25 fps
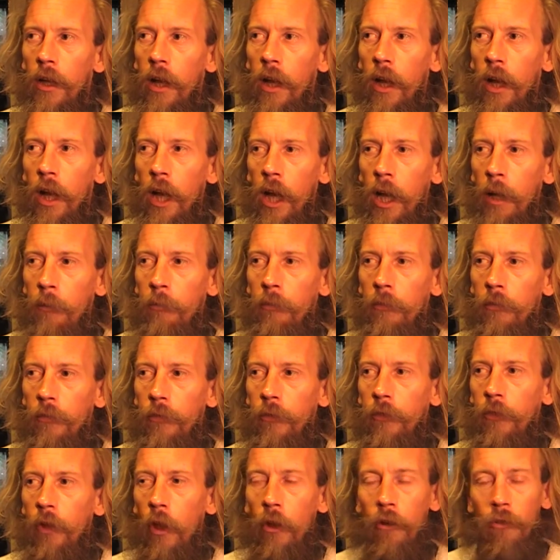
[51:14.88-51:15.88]

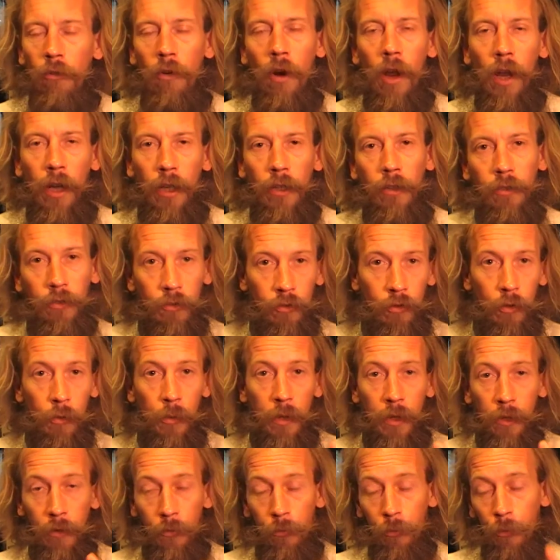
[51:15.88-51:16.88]
So
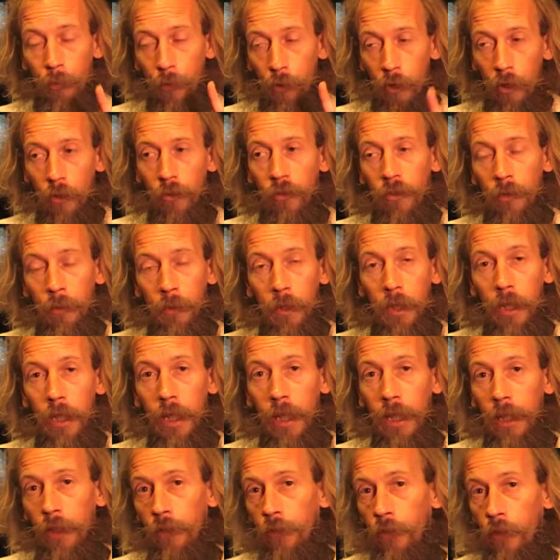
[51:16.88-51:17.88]
we've got something
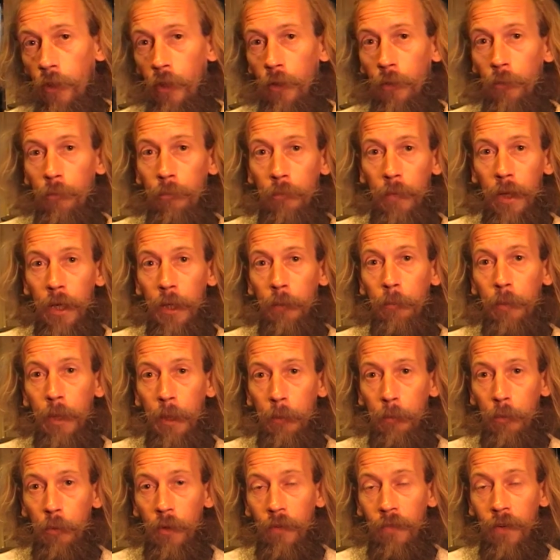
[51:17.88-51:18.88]
clear. So many
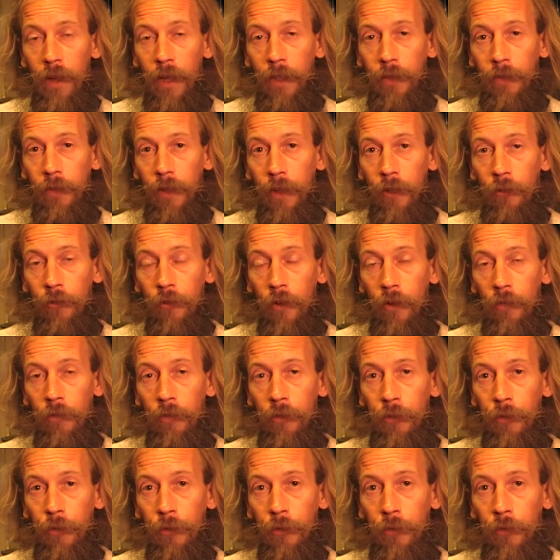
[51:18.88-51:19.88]
people have had deja
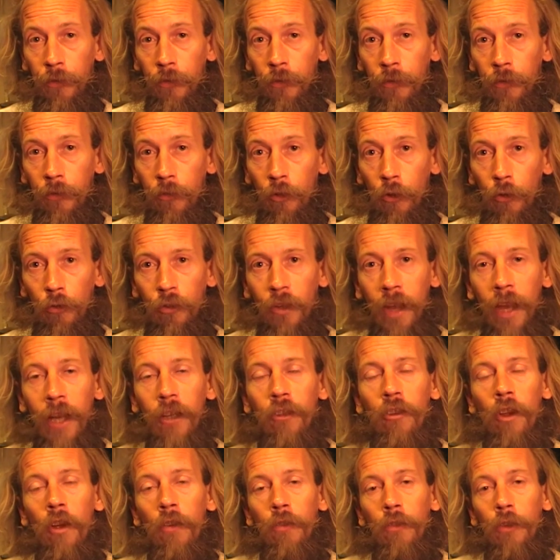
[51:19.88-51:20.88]
vus. So
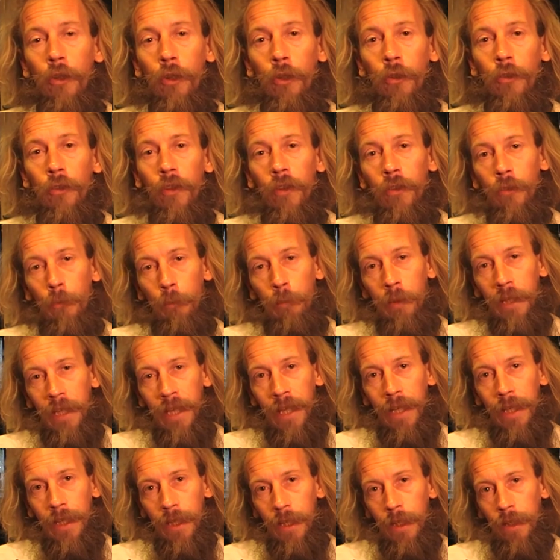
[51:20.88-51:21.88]
deja vus is the
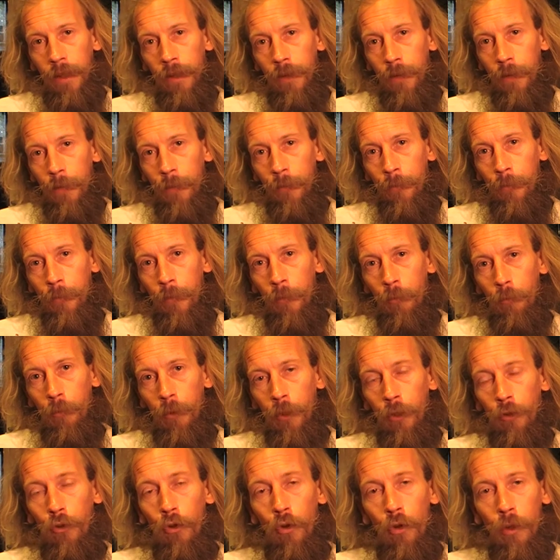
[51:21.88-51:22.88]
beginning. But
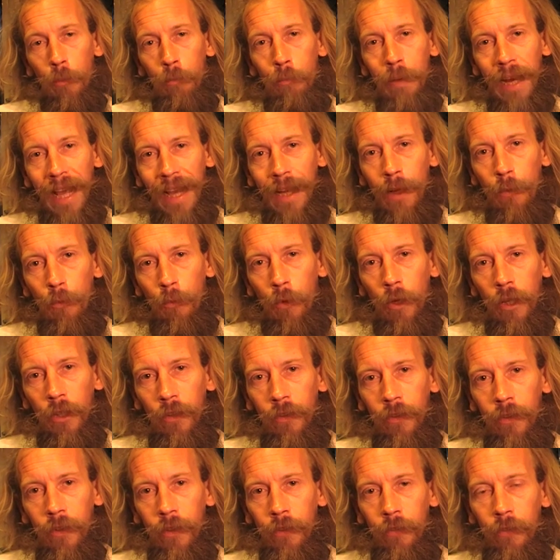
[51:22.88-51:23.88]
you're talking black and white
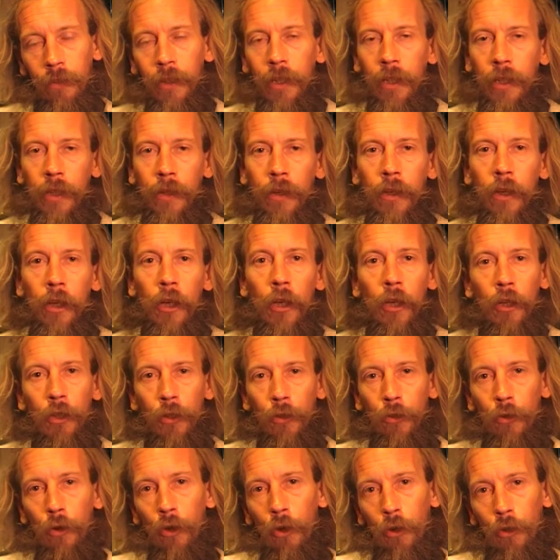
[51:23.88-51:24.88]
TV.
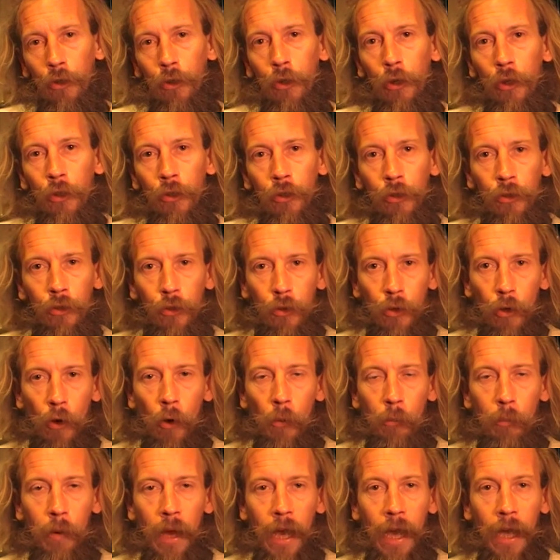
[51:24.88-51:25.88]
You've got good and you've
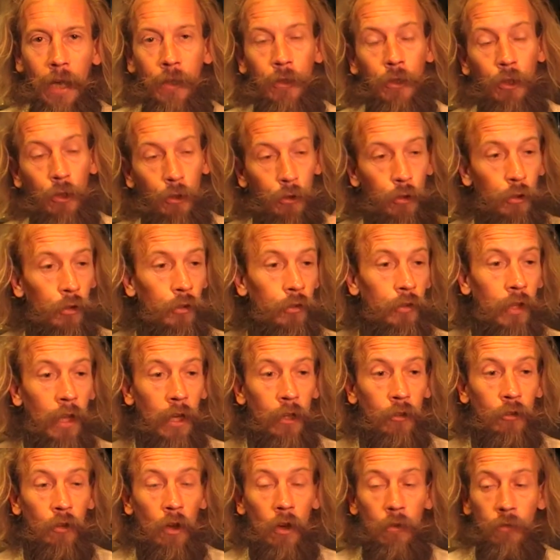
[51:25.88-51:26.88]
got bad. A good
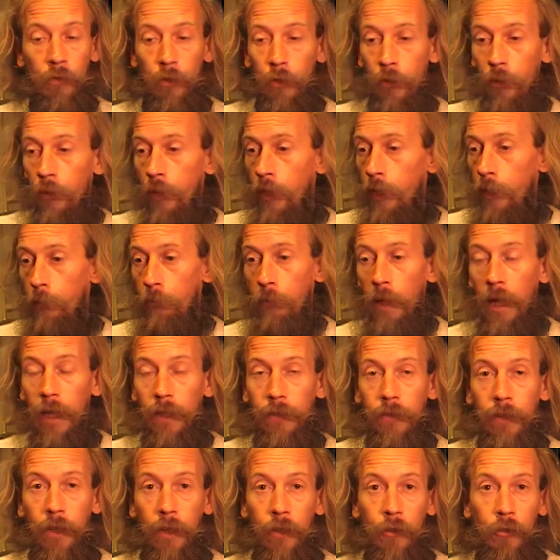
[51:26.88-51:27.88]
deja vu and a
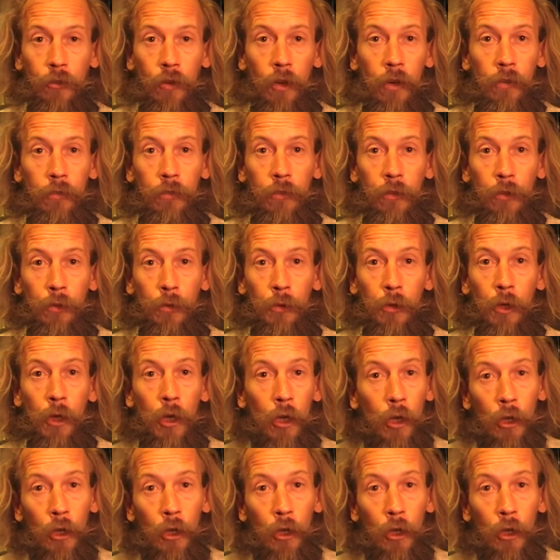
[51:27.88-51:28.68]
bad deja vu.